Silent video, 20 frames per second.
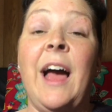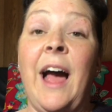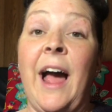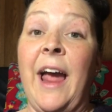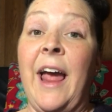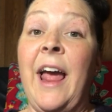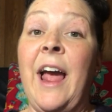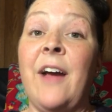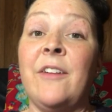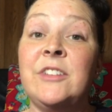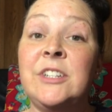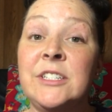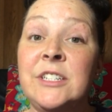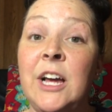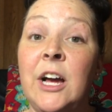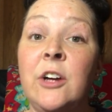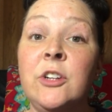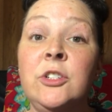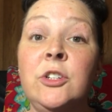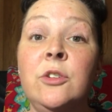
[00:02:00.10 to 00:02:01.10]
I have to
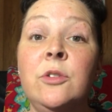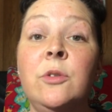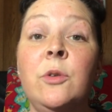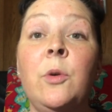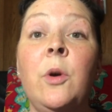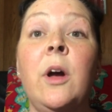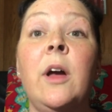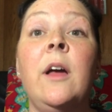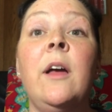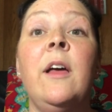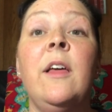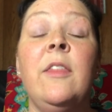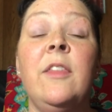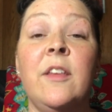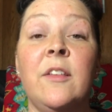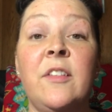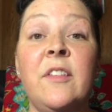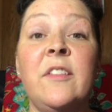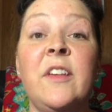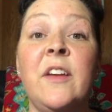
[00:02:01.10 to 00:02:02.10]
tell you,
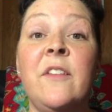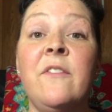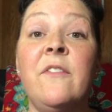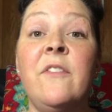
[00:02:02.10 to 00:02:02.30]
this is a